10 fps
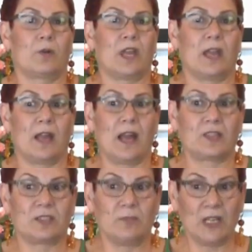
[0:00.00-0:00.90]
Okay,
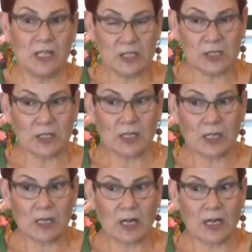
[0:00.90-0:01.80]
as a
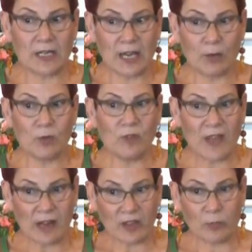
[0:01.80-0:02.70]
minister, I now
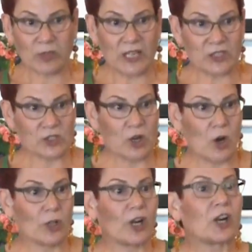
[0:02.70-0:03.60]
move out of the place
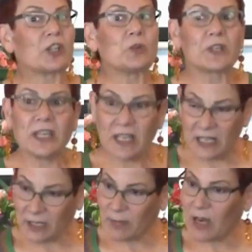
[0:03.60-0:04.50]
called Are You
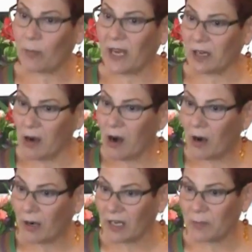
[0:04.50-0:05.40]
Kidding About My Car?